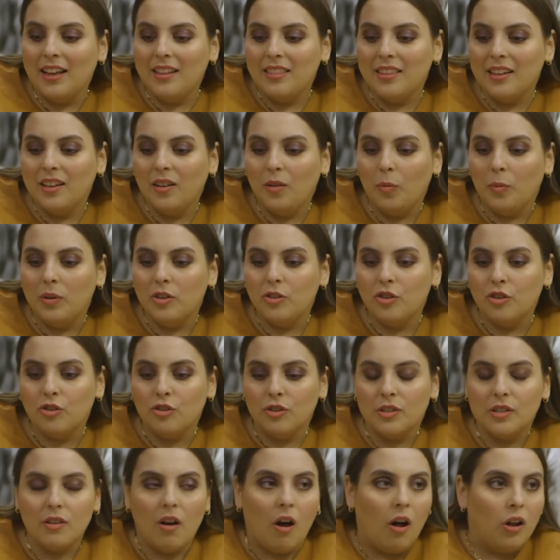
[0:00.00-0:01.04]
think we should
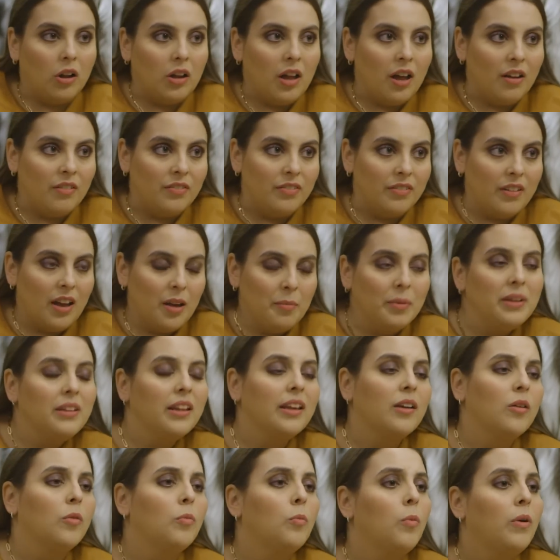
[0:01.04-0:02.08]
just all have, I mean,
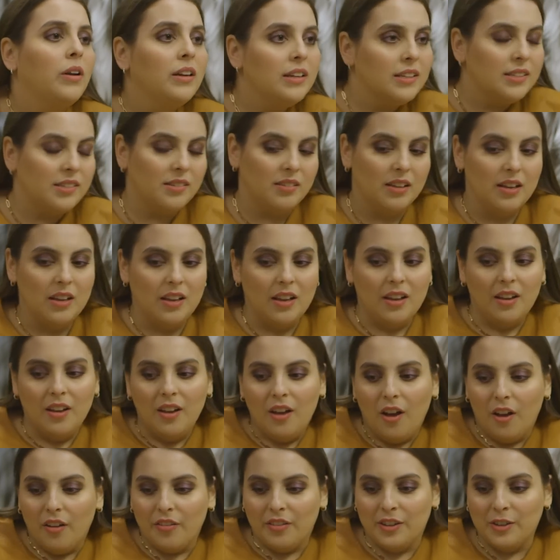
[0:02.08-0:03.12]
like, what is
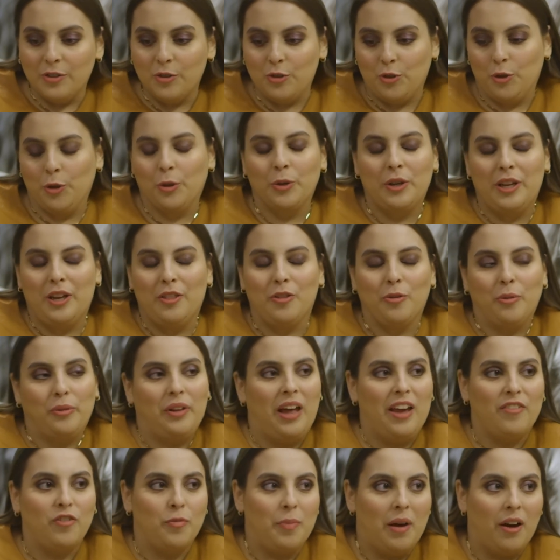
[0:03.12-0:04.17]
this journey through
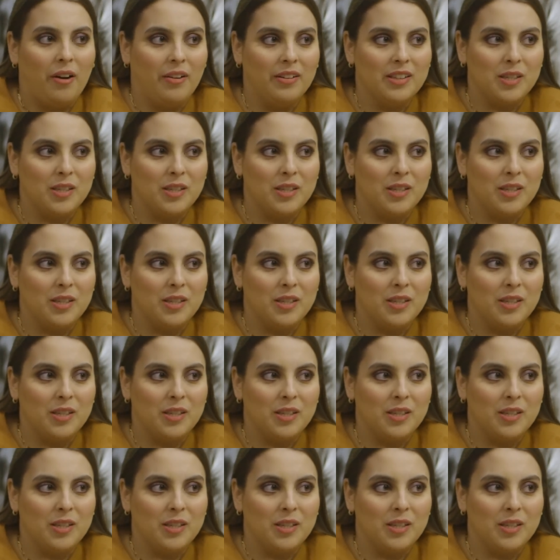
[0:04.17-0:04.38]
life about?